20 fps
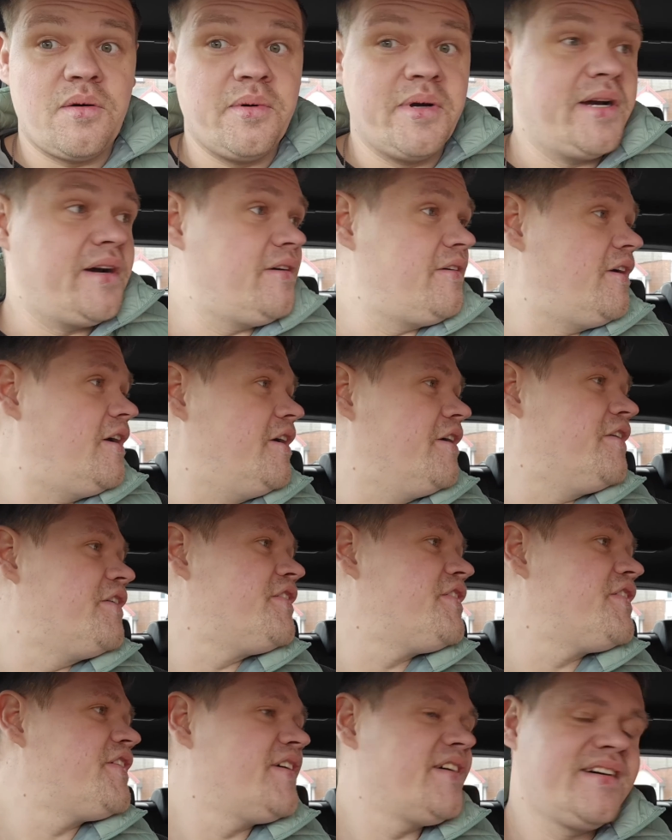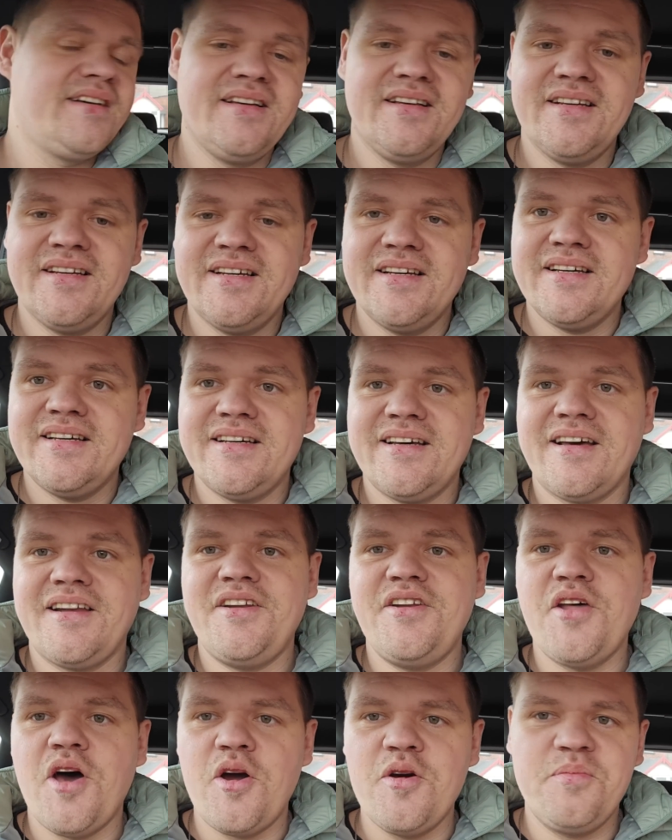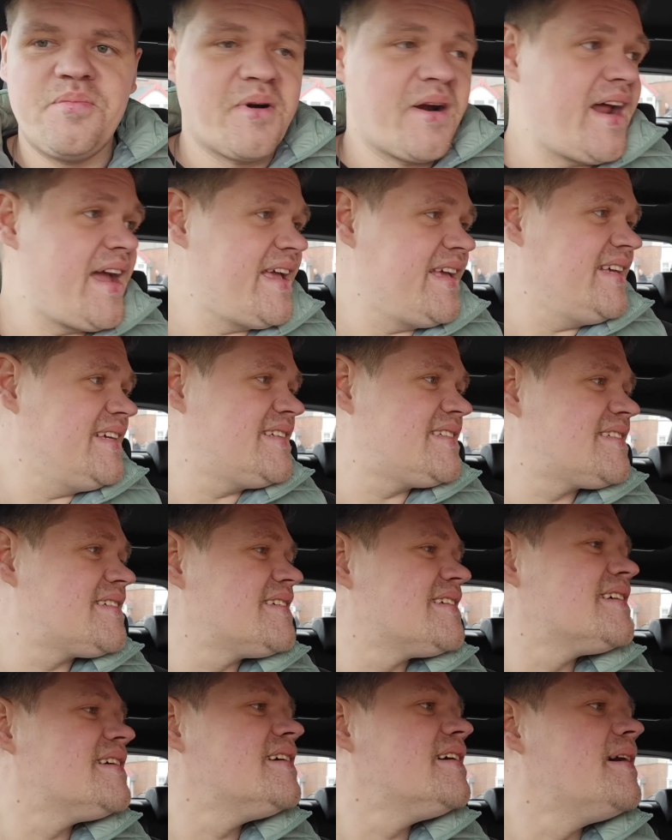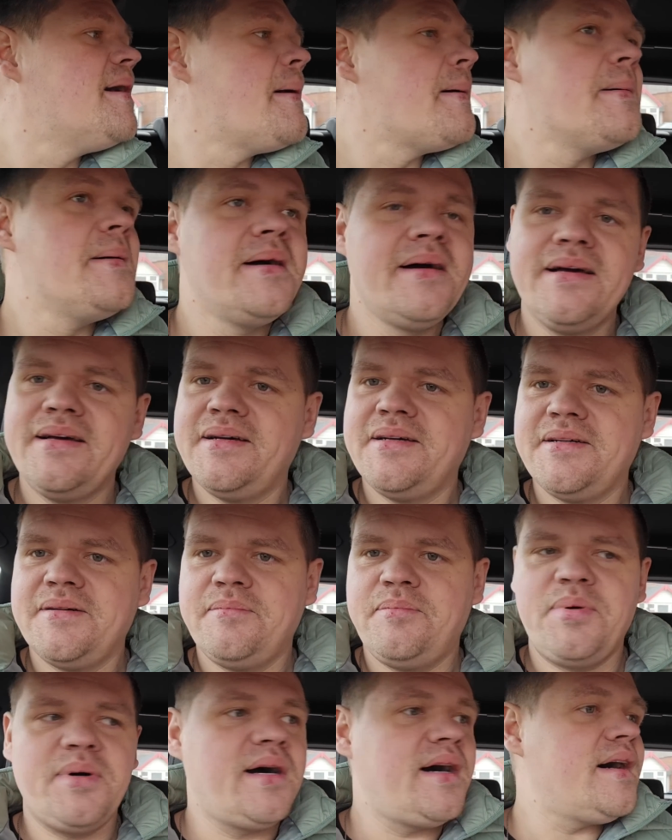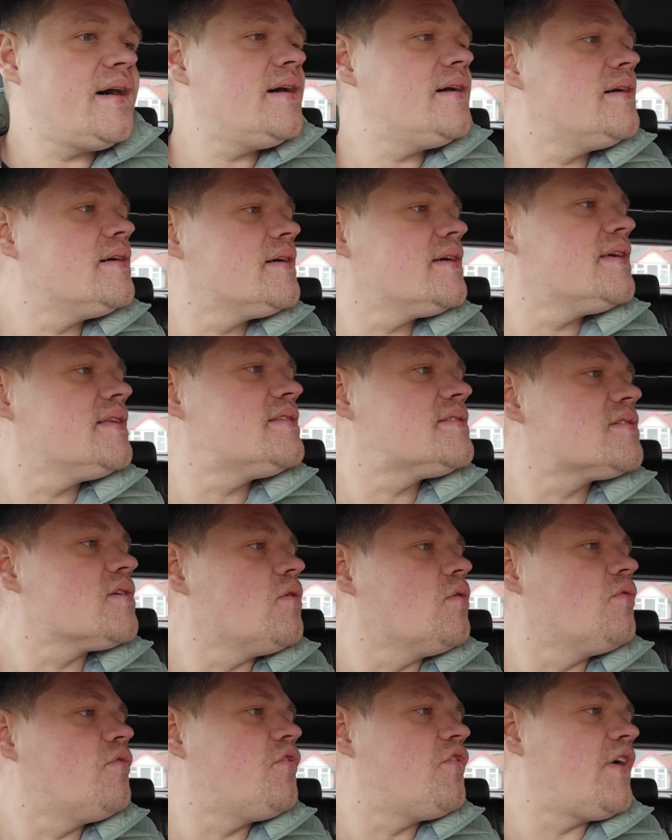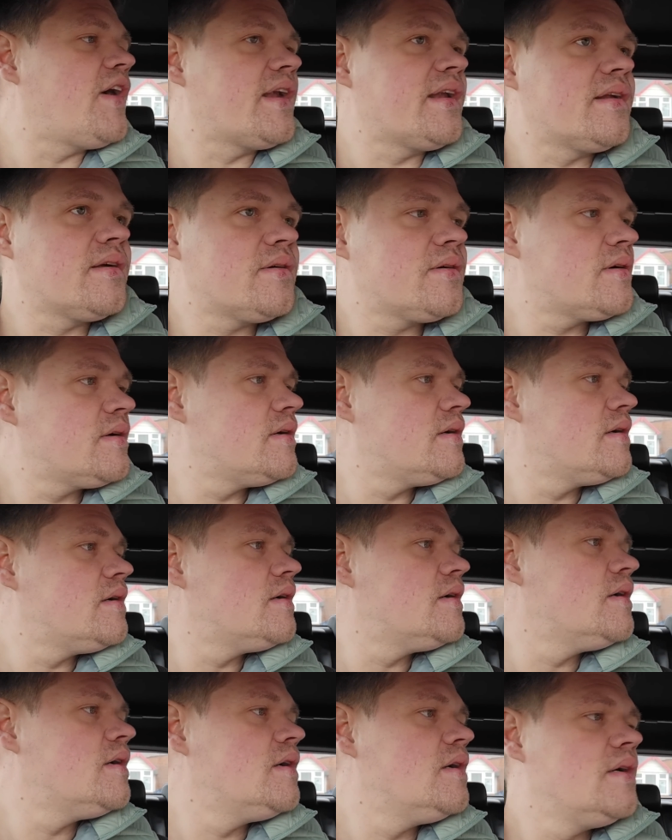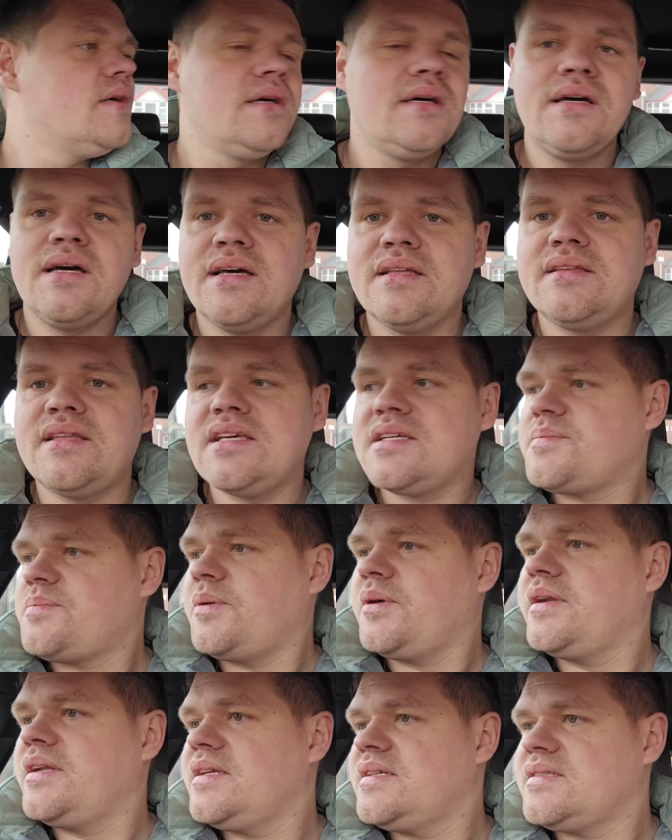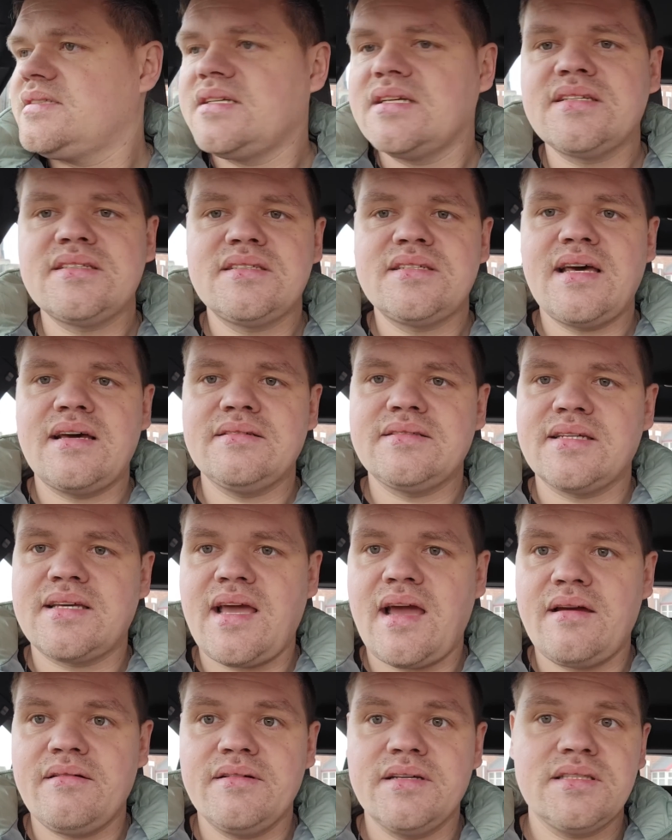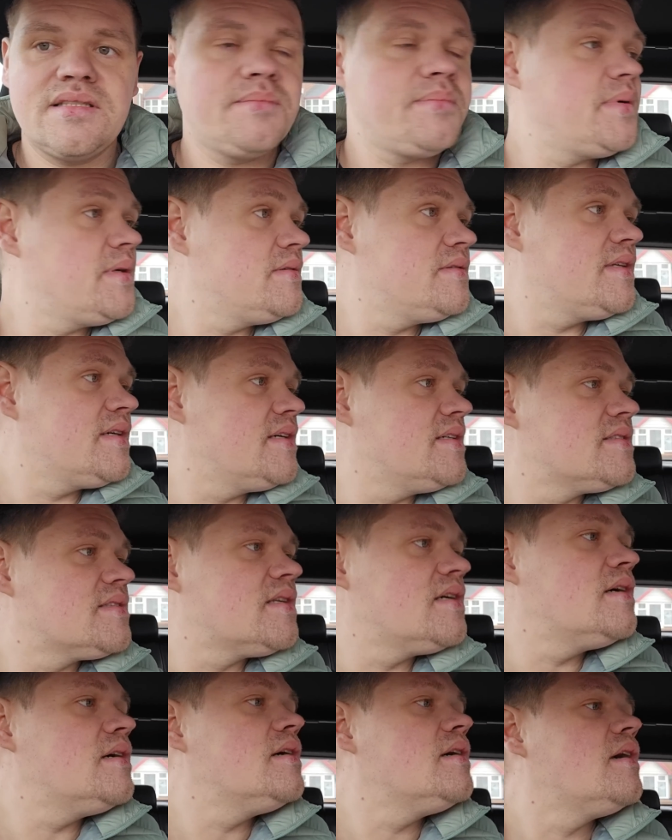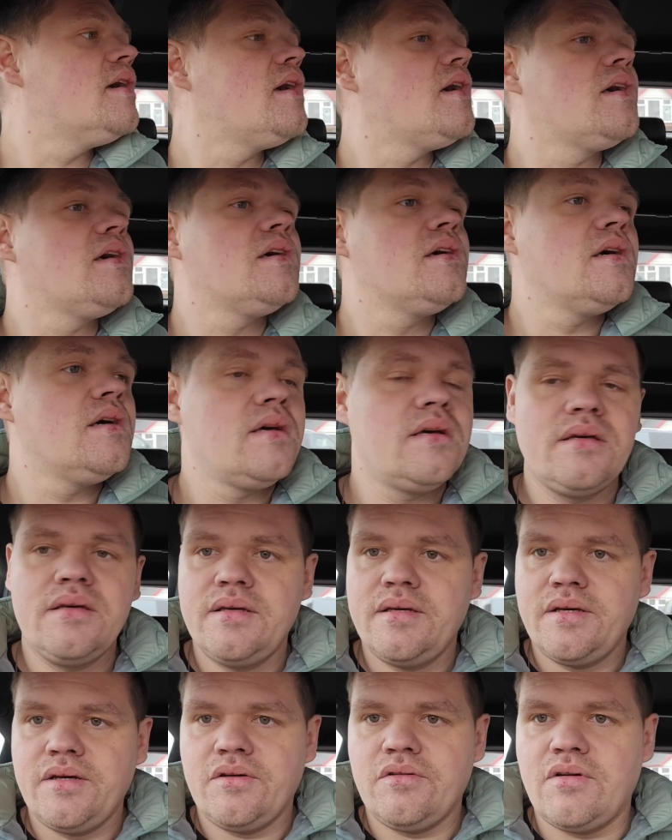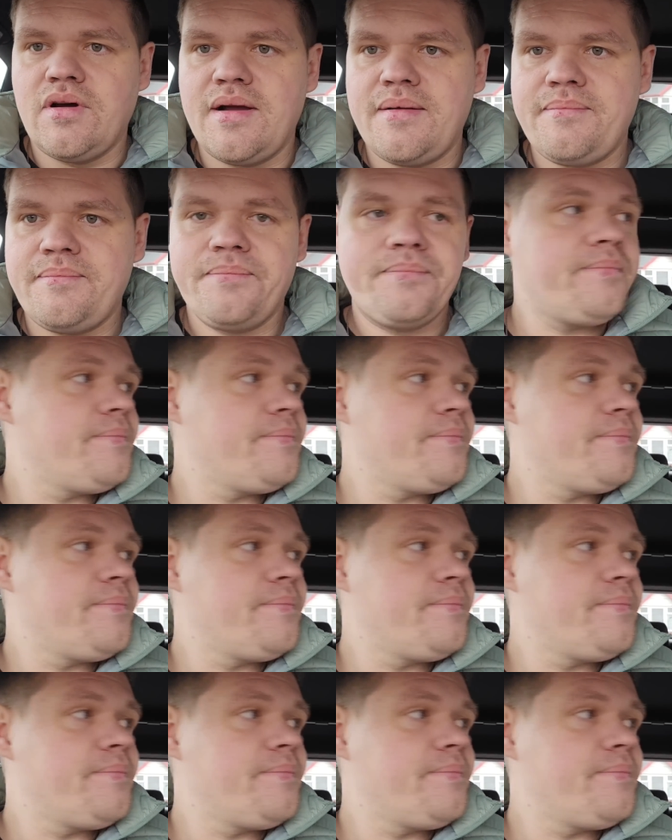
We're off. No brakes, but it's all fun. At this point, it's just down to character building, isn't it? Right.